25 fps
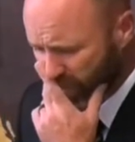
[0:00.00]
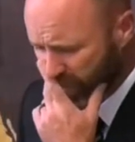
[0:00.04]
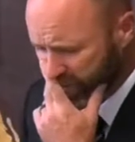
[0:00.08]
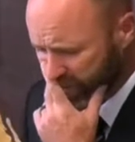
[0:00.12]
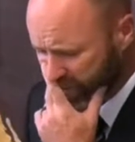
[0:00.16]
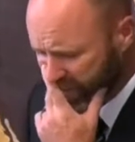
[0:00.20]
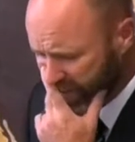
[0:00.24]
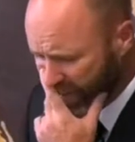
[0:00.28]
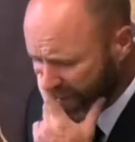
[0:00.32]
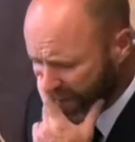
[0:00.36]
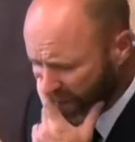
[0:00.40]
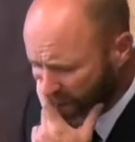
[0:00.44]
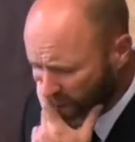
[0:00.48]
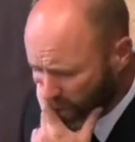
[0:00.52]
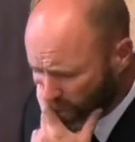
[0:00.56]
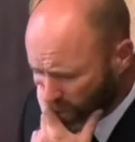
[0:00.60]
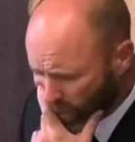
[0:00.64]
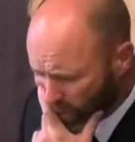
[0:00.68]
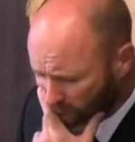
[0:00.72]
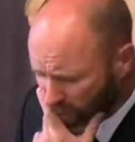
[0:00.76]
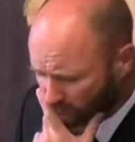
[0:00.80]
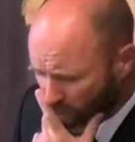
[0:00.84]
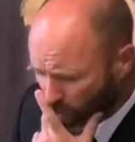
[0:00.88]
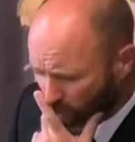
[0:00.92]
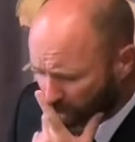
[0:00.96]

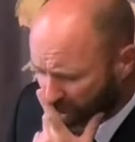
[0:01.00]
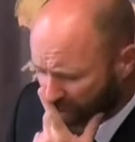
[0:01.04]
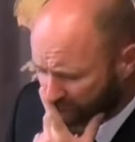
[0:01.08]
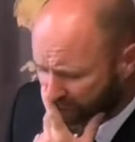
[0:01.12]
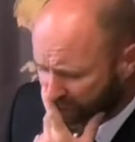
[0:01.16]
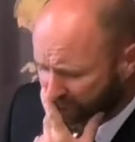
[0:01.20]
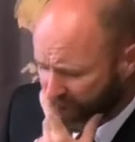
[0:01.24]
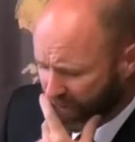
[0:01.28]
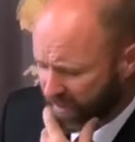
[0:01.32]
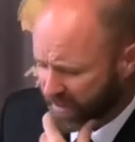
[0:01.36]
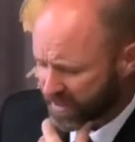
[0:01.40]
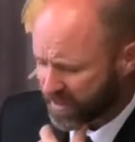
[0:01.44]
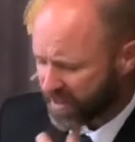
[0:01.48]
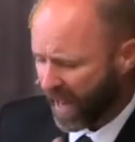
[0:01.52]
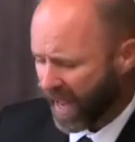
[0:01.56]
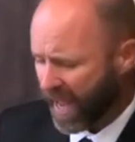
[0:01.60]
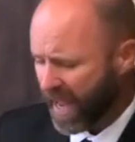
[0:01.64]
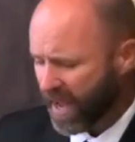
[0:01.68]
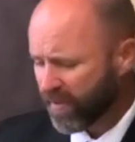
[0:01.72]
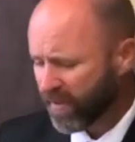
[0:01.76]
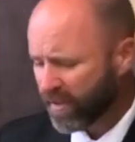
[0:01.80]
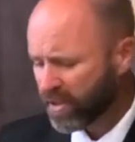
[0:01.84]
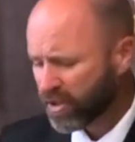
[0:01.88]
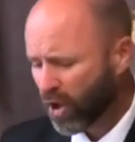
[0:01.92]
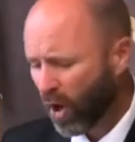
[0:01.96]
deal with the Day
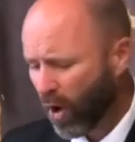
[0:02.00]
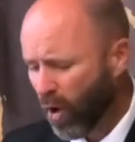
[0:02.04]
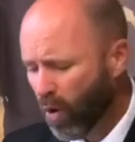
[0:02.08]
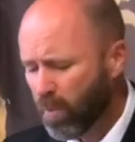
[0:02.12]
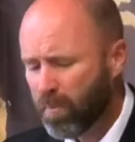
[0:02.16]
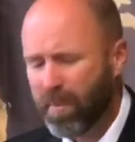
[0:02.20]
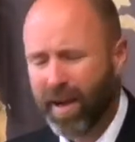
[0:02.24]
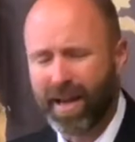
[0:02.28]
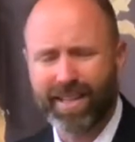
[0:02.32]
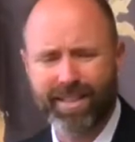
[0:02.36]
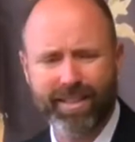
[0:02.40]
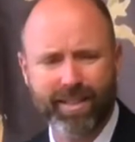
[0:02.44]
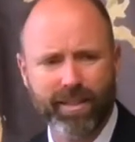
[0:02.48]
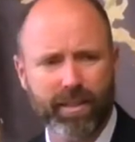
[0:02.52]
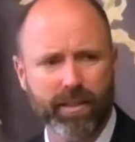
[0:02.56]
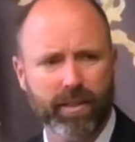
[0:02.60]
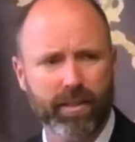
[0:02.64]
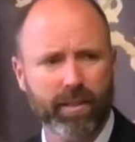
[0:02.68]
of Atonement.